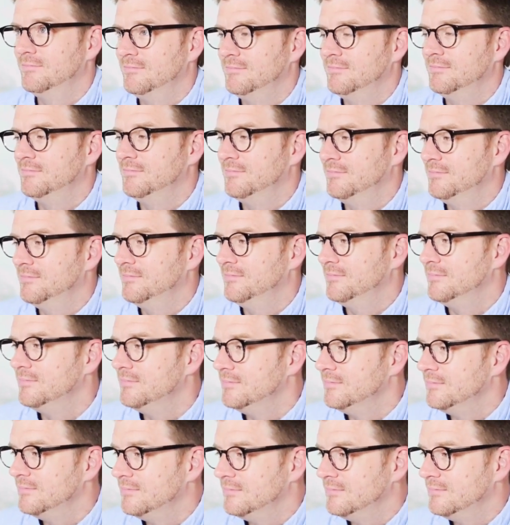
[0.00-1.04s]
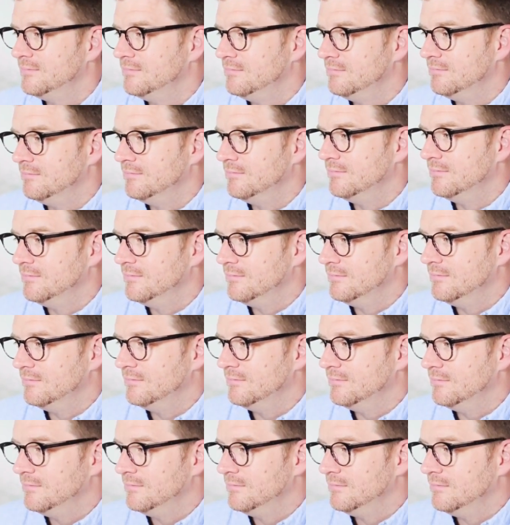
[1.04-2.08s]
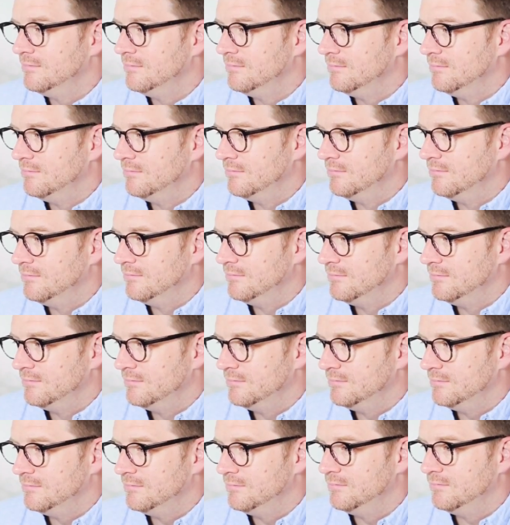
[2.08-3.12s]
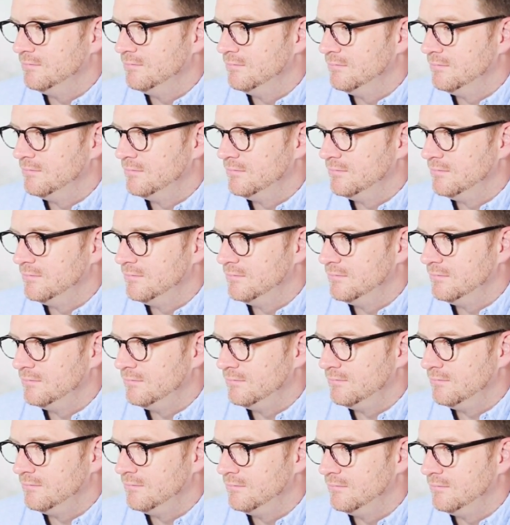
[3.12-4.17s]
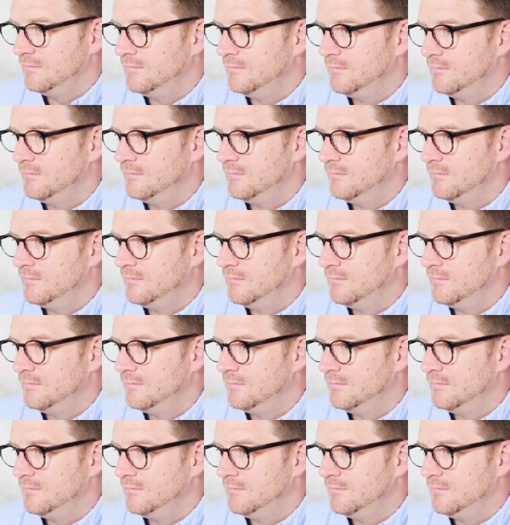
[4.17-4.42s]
No words are spoken by the person on screen.